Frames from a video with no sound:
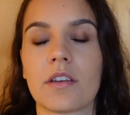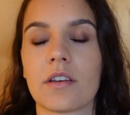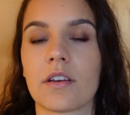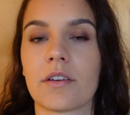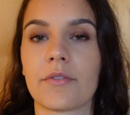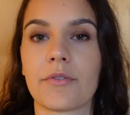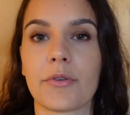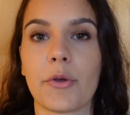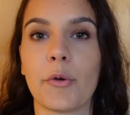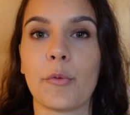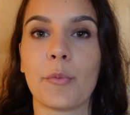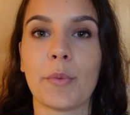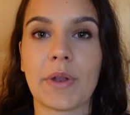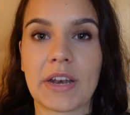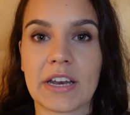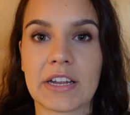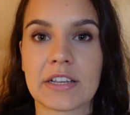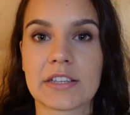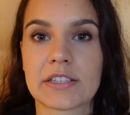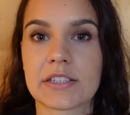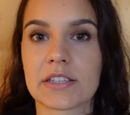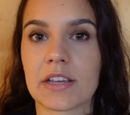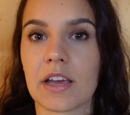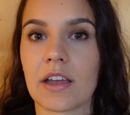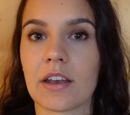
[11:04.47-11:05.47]
a few
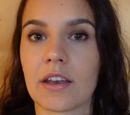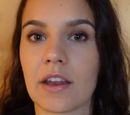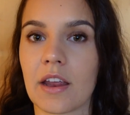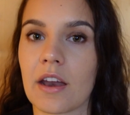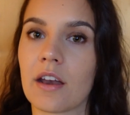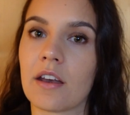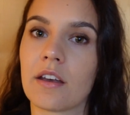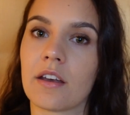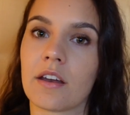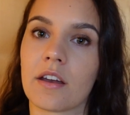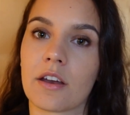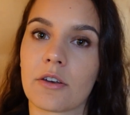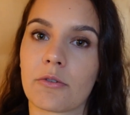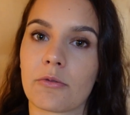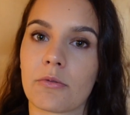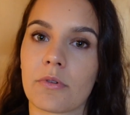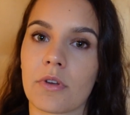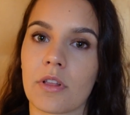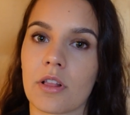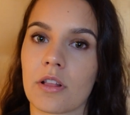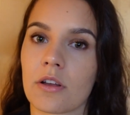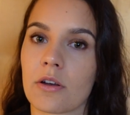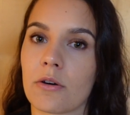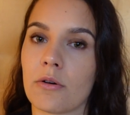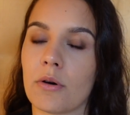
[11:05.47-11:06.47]
minutes and then it
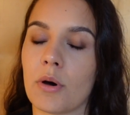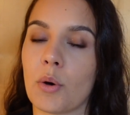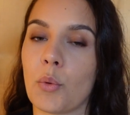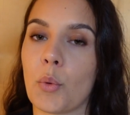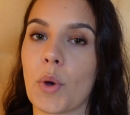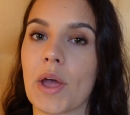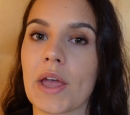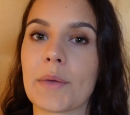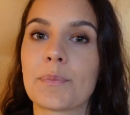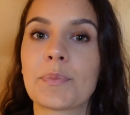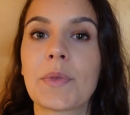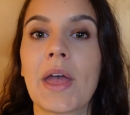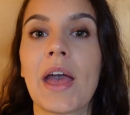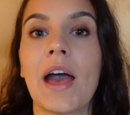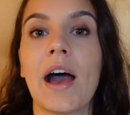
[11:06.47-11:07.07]
will go away.